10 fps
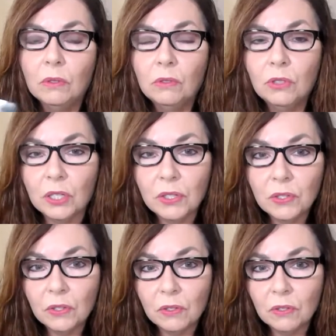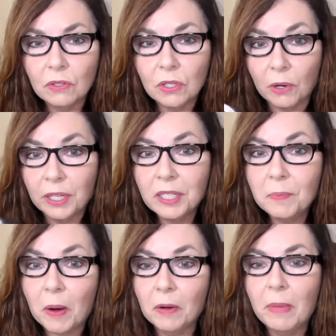just start
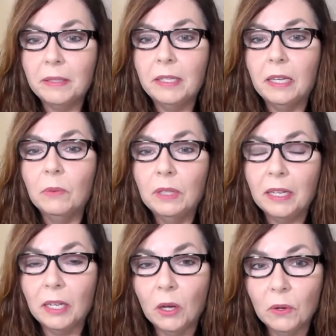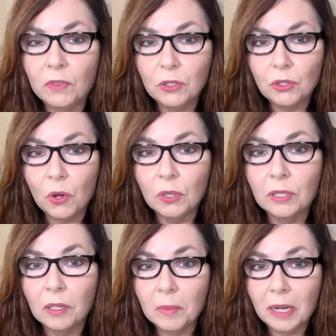experimenting with letting go of control a
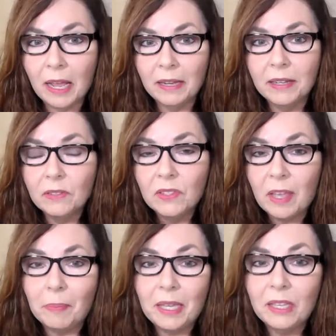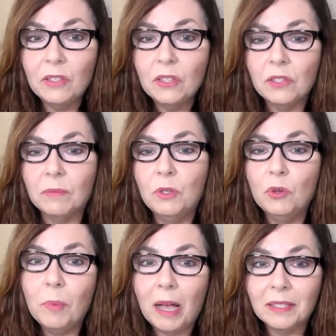little bit and stepping into some
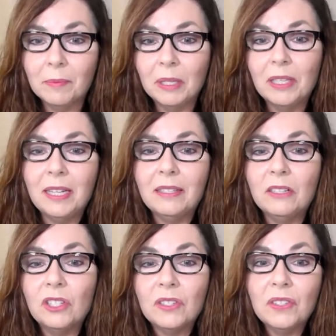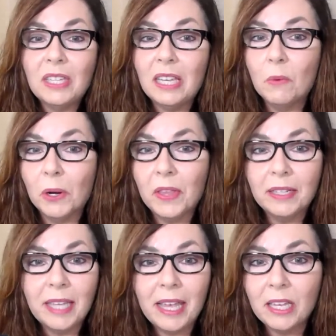new possibilities and just seeing where they
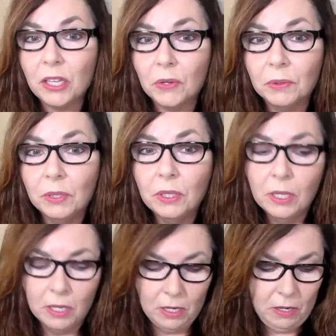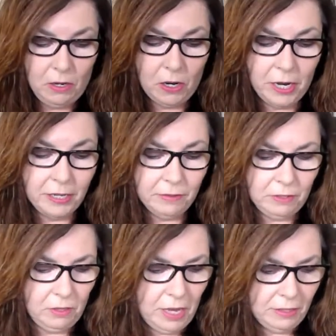take you. All right.
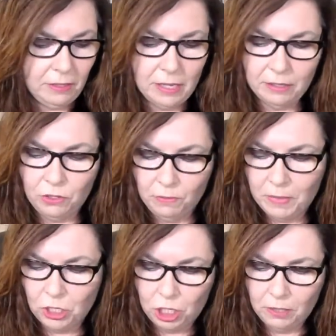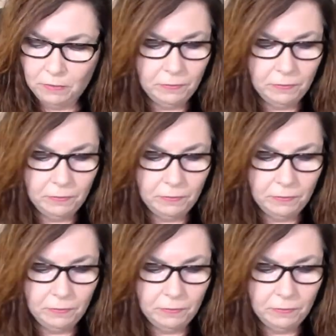So that's that's your mission.